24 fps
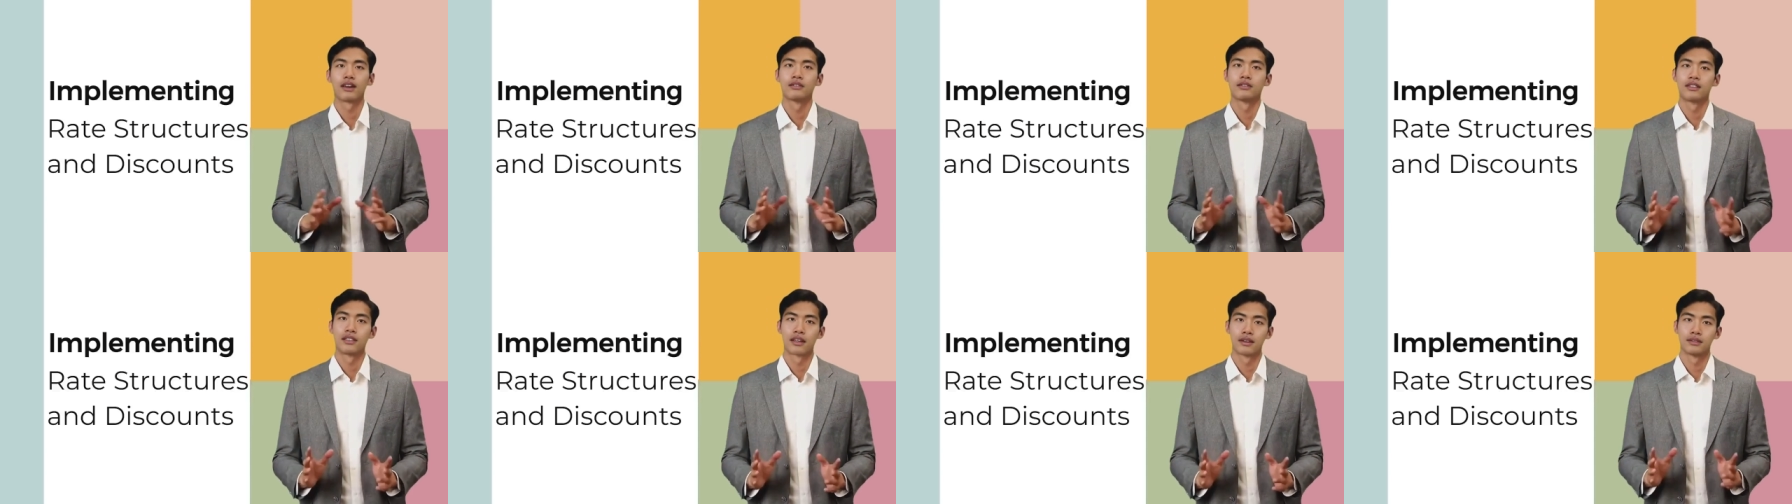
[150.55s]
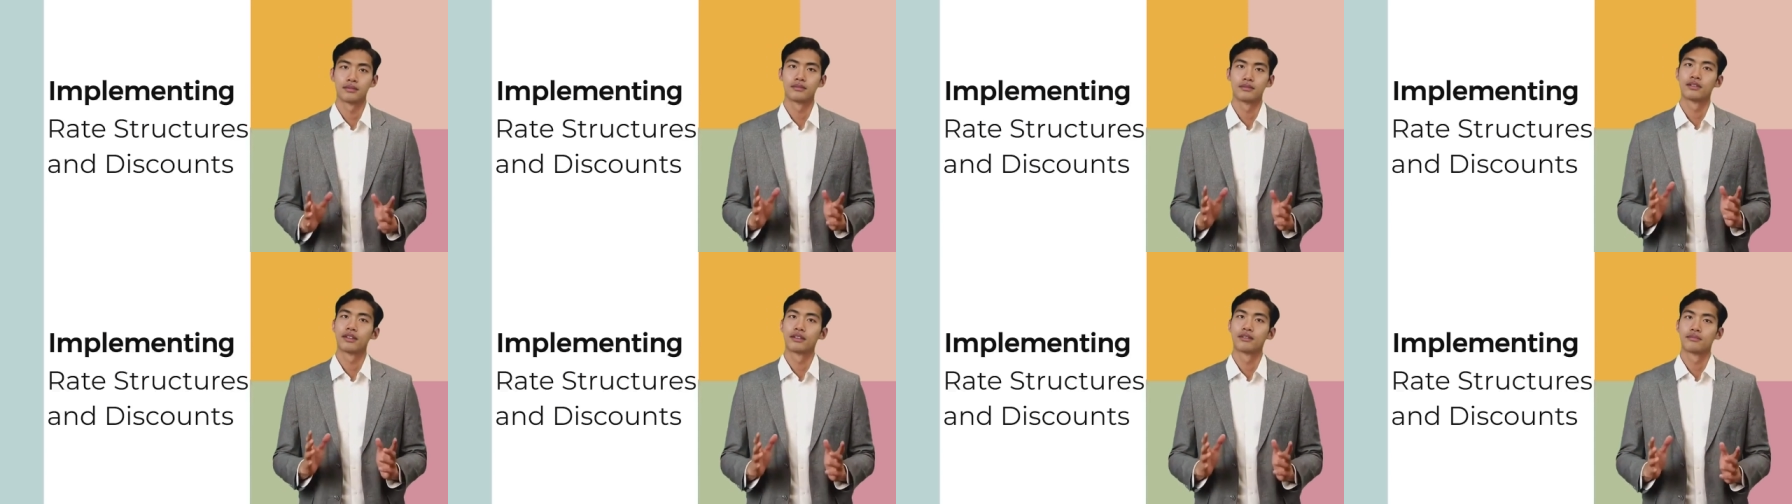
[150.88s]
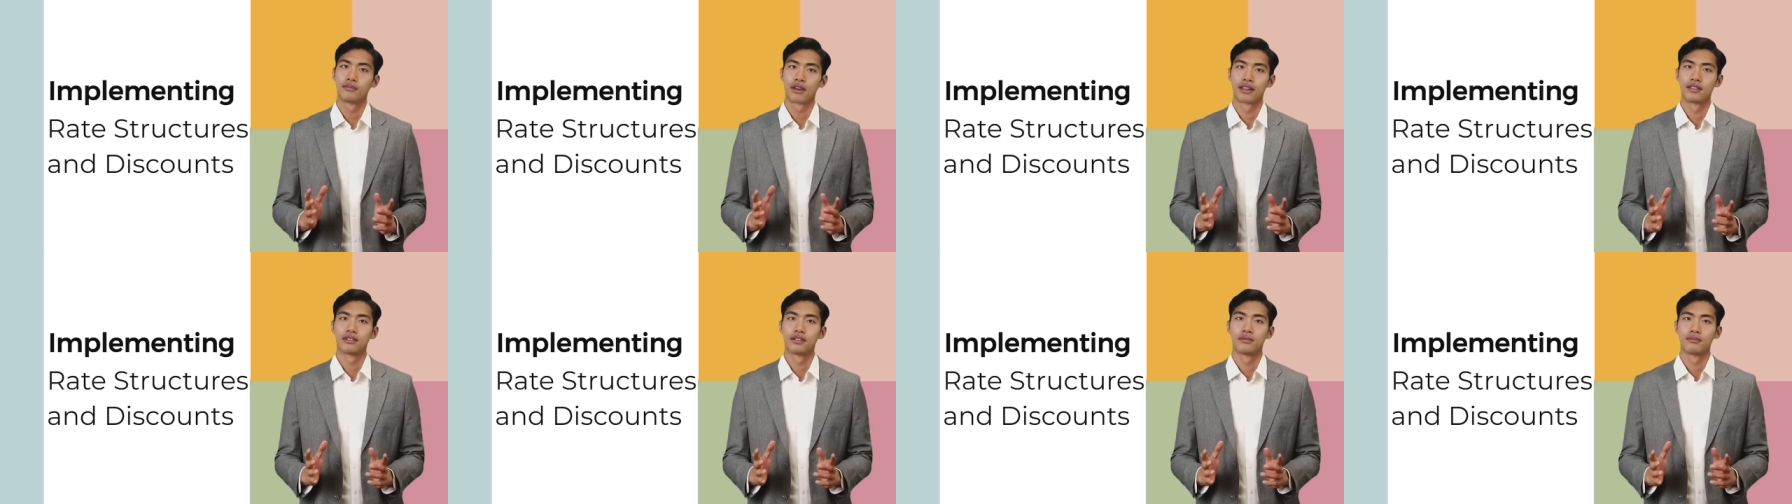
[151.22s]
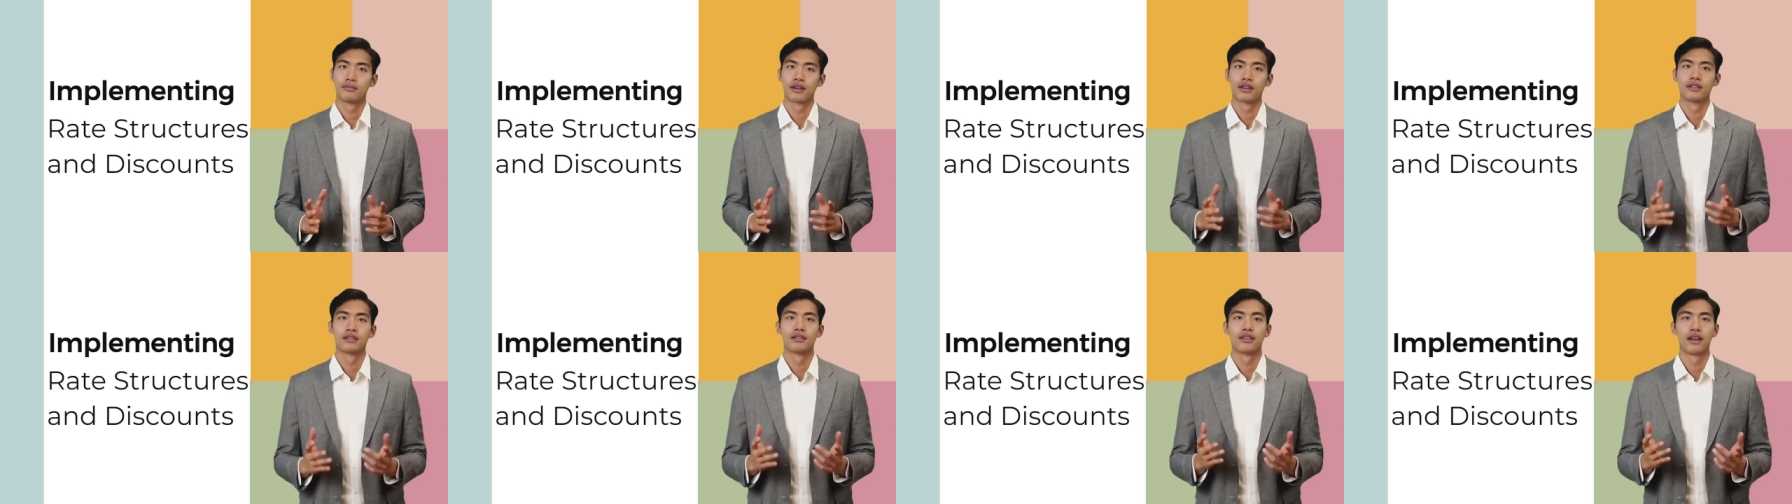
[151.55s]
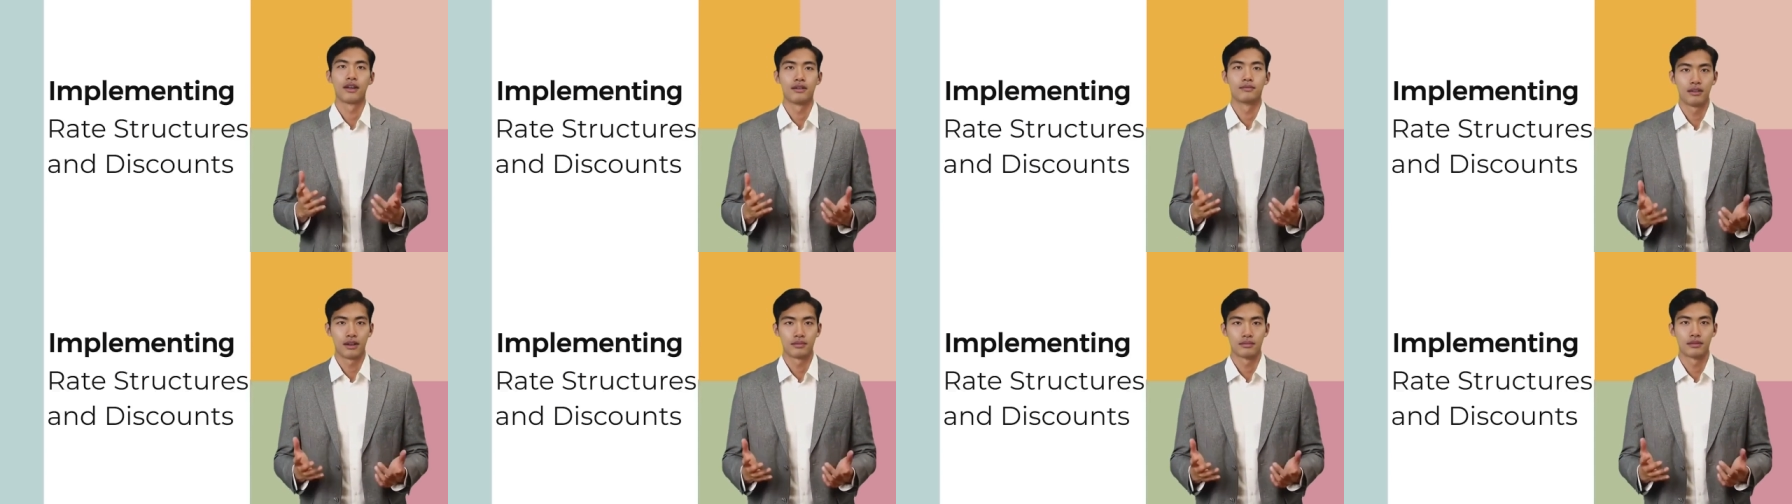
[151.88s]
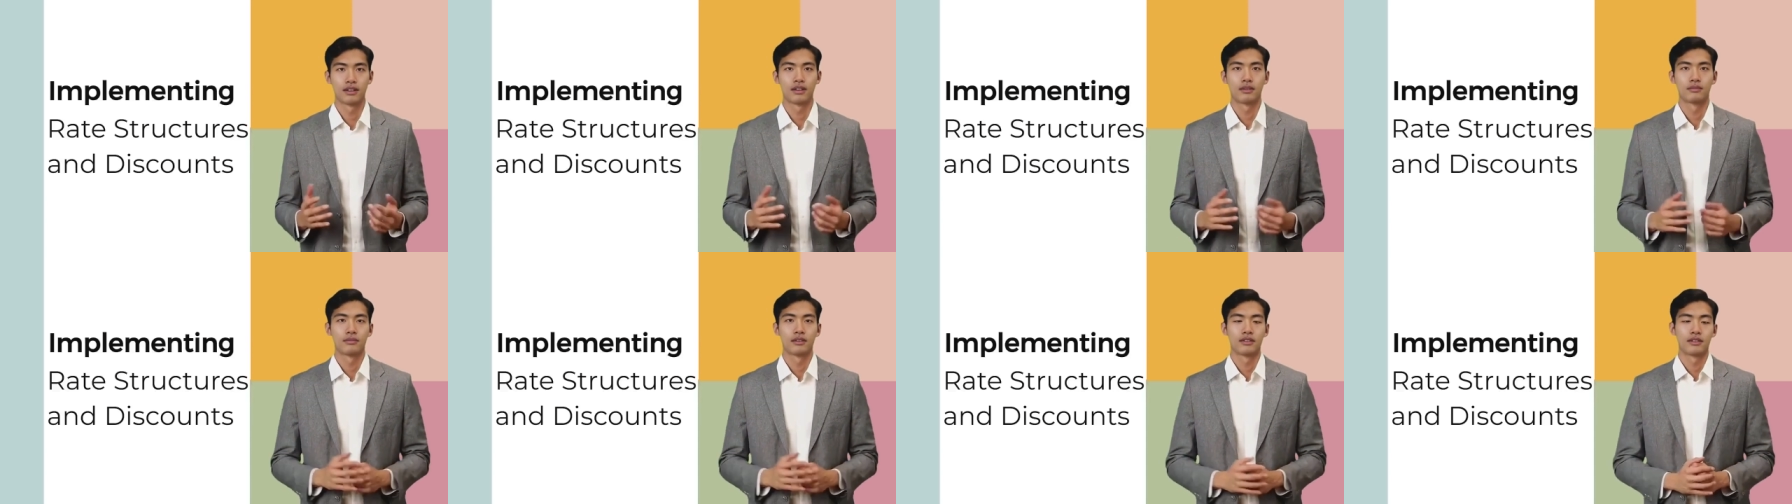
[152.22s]
hotels can maximize their
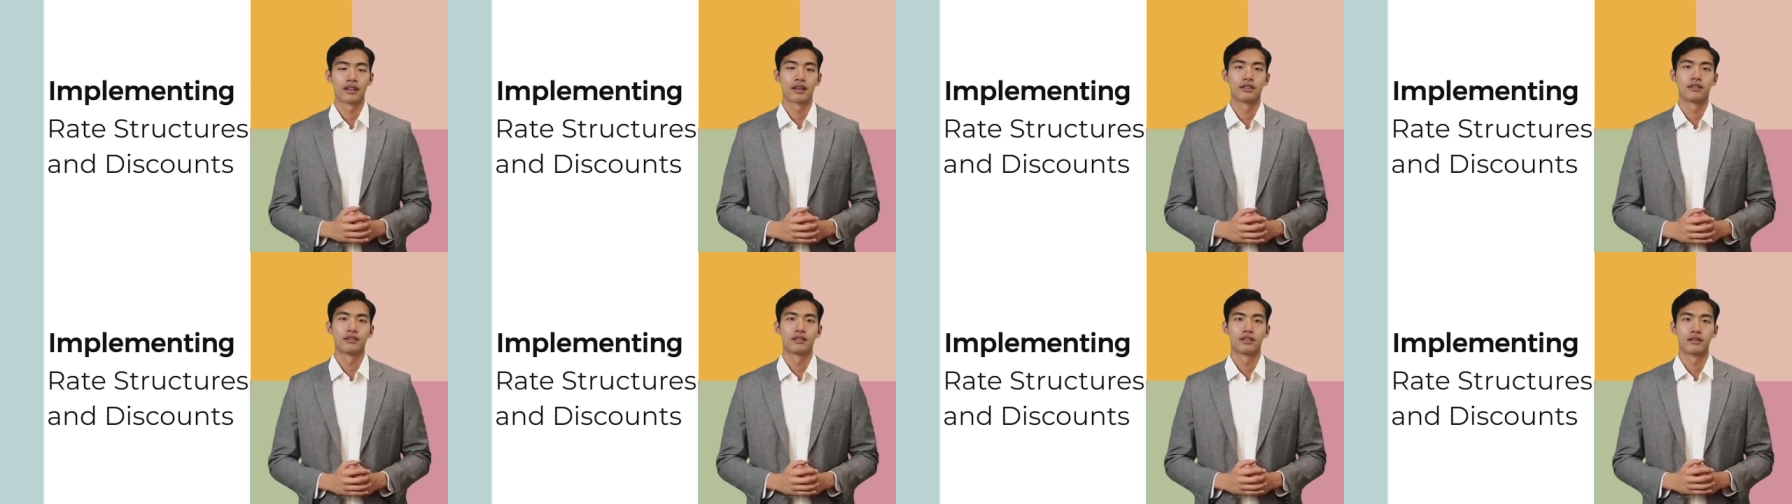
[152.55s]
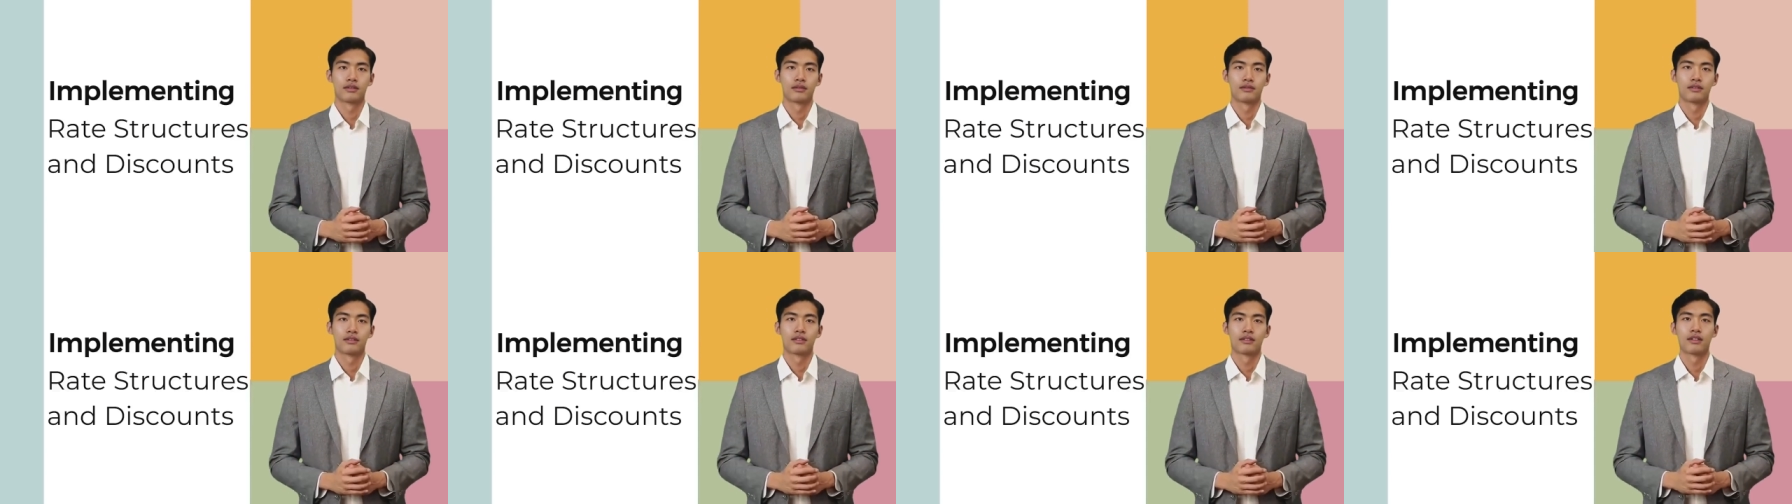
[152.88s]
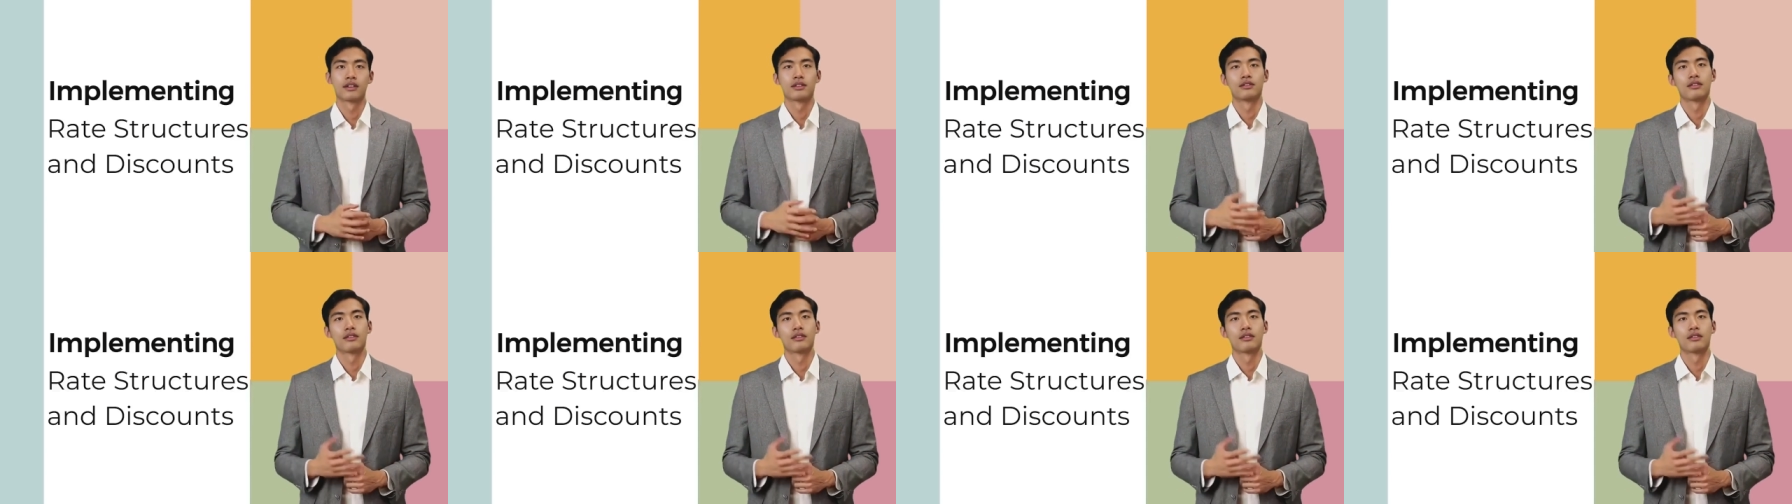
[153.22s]
revenue potential,